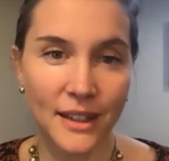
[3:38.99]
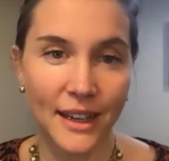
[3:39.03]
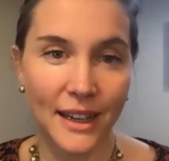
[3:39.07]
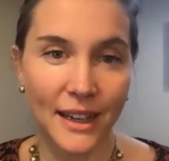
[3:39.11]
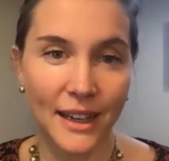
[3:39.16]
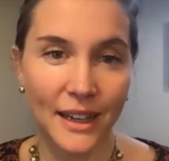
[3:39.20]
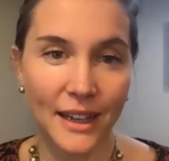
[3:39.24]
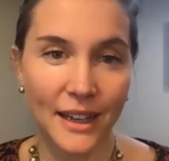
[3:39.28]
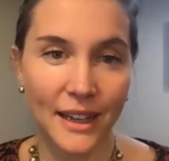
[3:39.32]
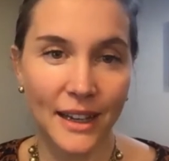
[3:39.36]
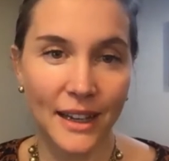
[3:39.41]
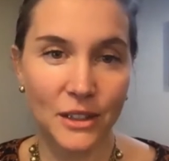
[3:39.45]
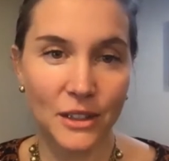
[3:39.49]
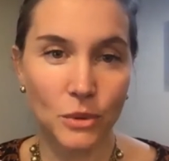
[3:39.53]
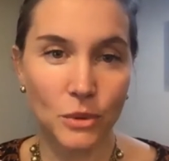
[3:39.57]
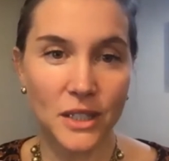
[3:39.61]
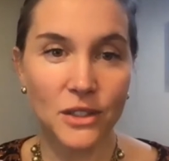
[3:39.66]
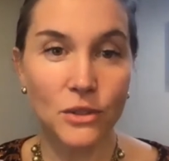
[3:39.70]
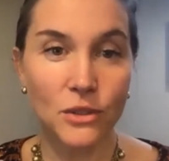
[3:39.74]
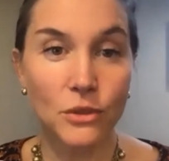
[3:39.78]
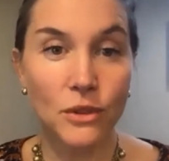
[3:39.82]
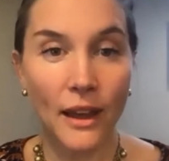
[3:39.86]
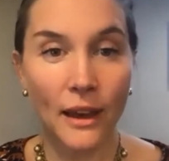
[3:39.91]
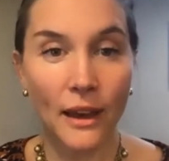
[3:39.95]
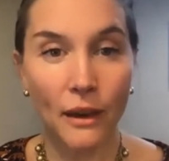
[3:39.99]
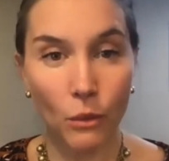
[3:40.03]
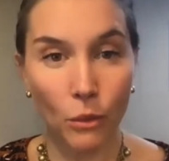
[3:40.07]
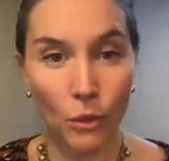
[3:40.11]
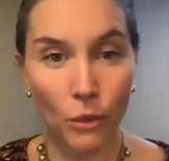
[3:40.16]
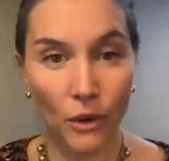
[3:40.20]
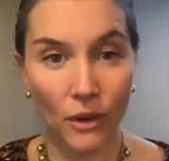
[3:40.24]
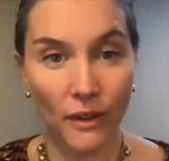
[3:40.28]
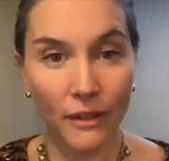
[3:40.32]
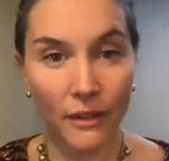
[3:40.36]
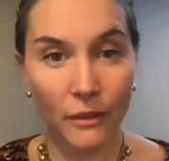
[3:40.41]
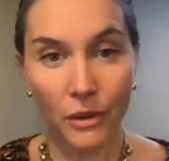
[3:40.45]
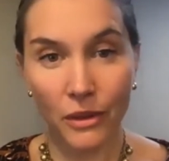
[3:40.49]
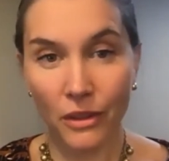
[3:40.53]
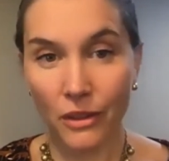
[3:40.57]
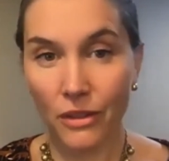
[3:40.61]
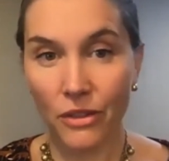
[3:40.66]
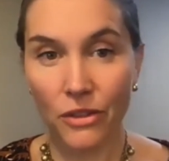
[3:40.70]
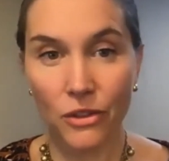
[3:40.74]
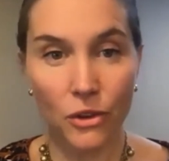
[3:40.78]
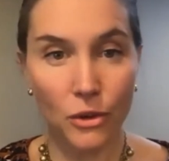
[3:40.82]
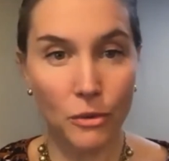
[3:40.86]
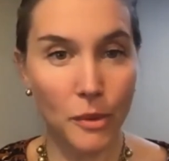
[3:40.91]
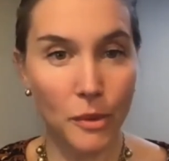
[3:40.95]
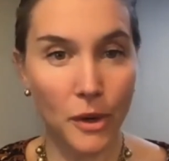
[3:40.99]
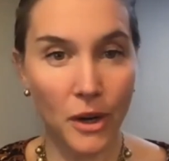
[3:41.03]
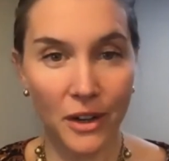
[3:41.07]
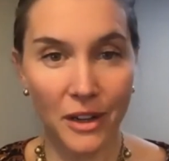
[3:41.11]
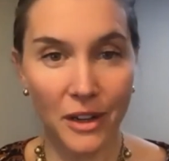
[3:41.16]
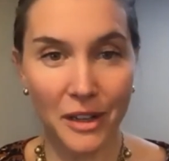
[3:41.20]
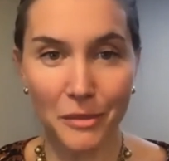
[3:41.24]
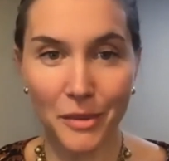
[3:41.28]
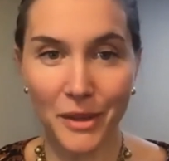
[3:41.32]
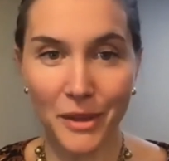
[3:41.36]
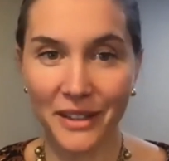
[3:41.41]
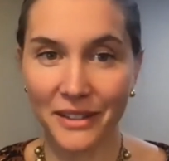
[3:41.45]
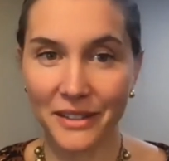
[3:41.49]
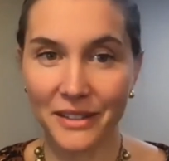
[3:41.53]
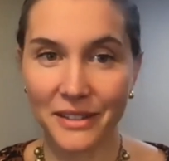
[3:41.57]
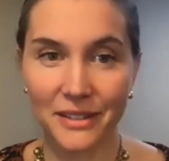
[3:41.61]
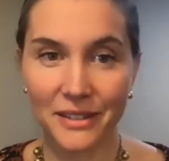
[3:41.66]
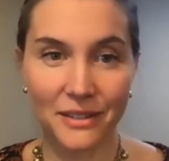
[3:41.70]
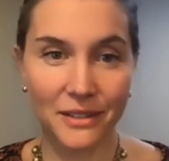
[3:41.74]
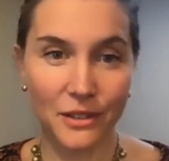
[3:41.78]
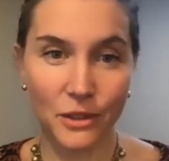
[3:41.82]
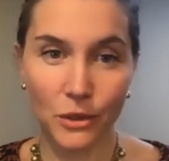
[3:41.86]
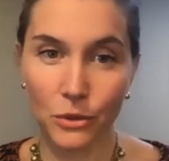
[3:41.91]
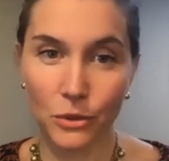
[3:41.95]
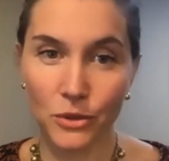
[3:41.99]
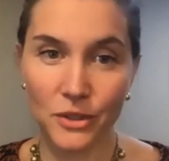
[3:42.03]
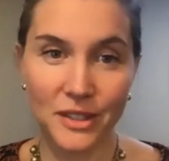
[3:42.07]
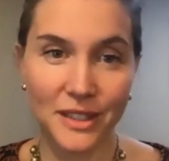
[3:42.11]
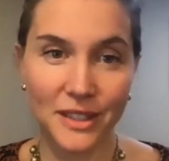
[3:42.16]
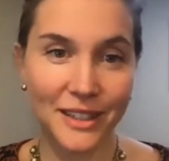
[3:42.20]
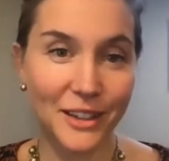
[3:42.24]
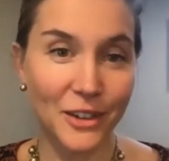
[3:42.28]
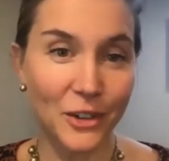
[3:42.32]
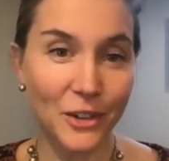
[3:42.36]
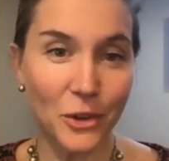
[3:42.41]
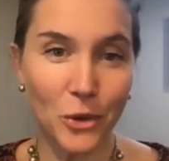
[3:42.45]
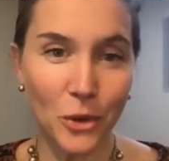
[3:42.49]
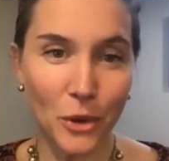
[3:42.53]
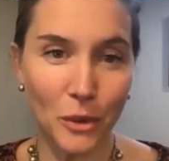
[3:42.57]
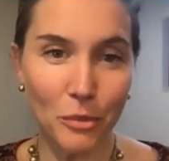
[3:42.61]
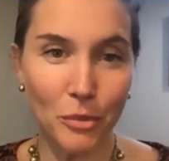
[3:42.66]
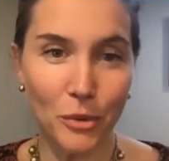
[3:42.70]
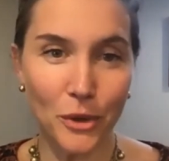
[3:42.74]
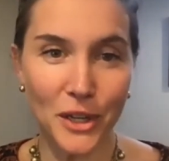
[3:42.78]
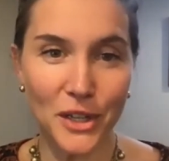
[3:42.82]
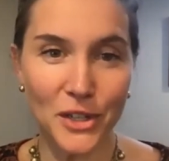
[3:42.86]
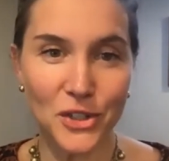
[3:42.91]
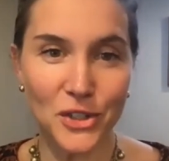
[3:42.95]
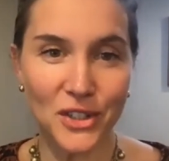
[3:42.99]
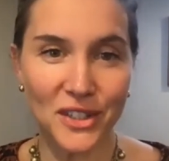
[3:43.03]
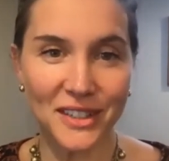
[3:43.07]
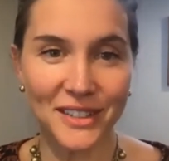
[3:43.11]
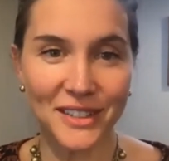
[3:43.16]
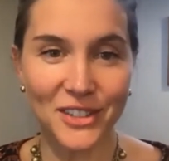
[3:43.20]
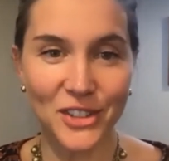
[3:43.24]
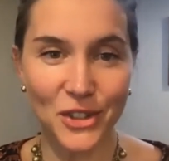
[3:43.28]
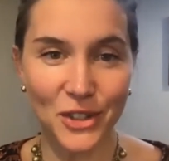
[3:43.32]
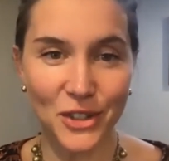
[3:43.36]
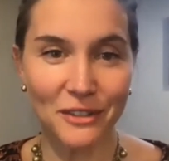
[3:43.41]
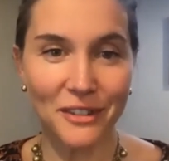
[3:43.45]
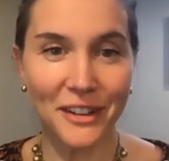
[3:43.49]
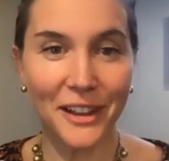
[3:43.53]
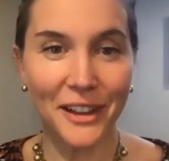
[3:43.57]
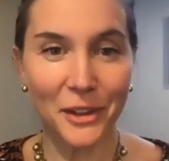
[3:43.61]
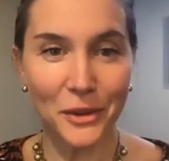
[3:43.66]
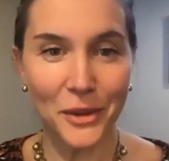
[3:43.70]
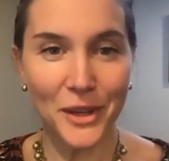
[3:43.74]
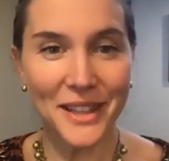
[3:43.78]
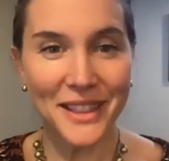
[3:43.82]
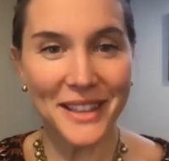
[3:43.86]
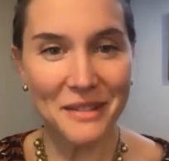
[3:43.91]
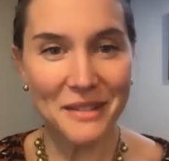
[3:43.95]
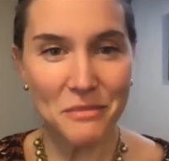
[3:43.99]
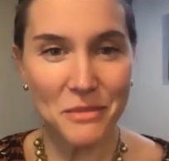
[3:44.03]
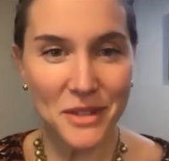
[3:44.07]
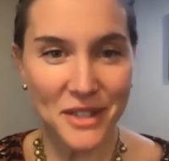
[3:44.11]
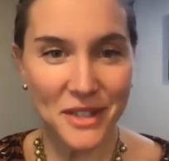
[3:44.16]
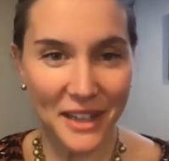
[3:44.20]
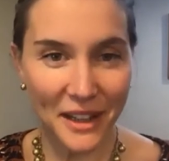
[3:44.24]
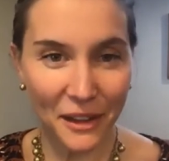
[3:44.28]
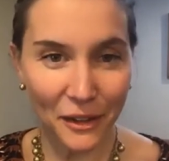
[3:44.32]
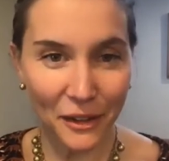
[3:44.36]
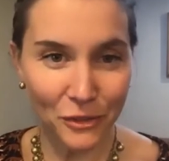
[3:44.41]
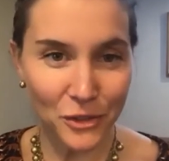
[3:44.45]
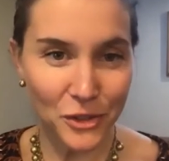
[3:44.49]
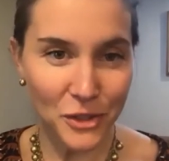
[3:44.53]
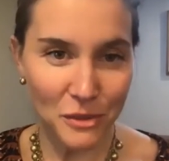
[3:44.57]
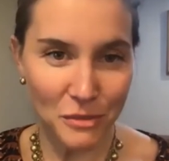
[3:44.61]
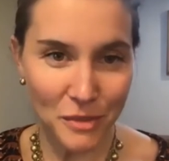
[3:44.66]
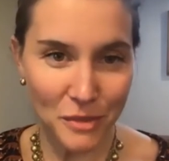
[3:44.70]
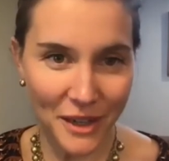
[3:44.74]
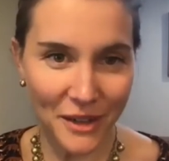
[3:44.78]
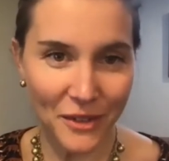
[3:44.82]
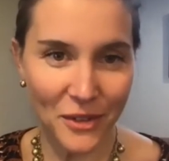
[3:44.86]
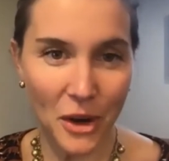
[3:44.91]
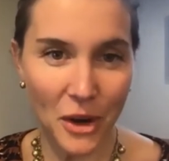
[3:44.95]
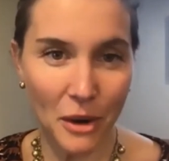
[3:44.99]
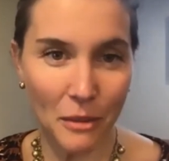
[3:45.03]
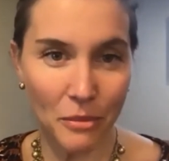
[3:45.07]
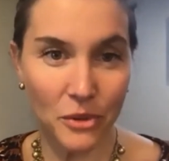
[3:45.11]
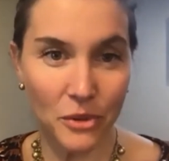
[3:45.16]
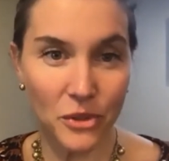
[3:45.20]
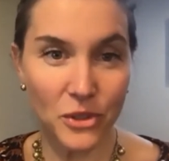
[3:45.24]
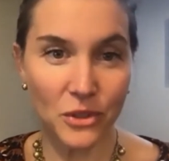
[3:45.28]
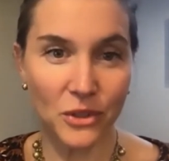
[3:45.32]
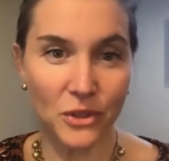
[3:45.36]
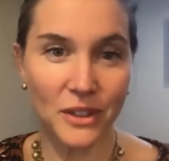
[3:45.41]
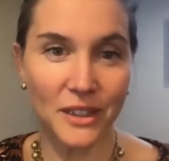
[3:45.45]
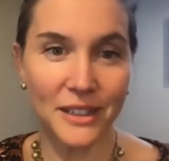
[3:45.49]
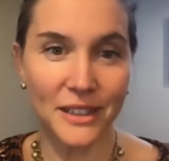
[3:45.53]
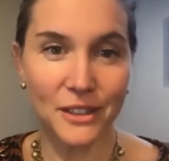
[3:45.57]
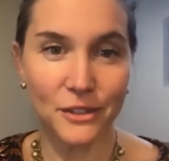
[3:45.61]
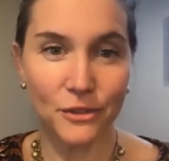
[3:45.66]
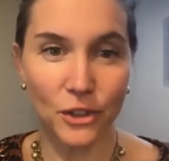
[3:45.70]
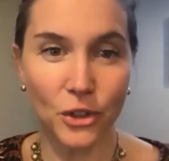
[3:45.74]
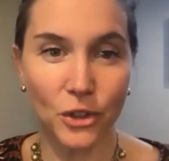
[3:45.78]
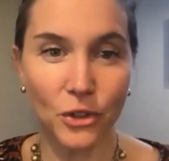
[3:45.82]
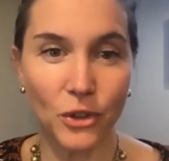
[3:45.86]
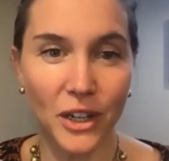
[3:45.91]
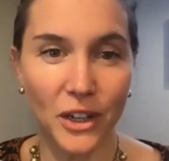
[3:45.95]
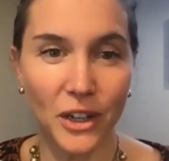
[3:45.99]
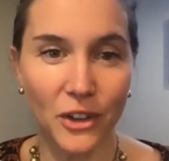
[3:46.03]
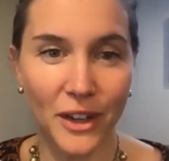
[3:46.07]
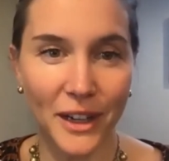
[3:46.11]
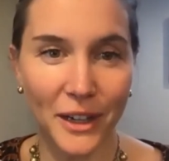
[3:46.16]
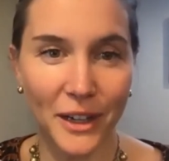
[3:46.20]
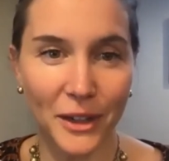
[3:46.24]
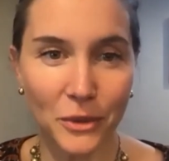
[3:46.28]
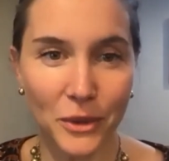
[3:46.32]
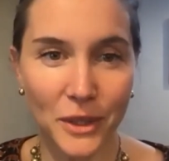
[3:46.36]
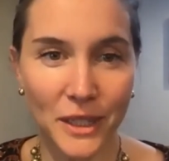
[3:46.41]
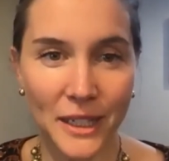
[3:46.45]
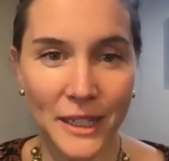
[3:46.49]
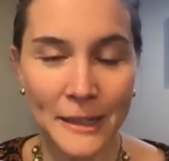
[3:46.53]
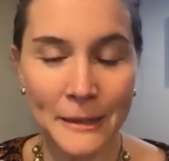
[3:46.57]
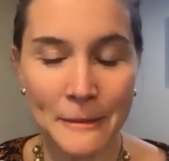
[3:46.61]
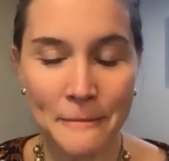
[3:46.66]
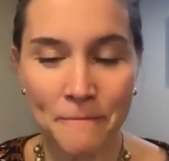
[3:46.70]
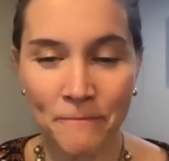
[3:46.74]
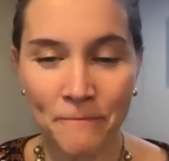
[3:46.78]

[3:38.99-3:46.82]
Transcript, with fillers: as we do that work with a third party because no city or corporation should evaluate themselves about opportunities for greater equity.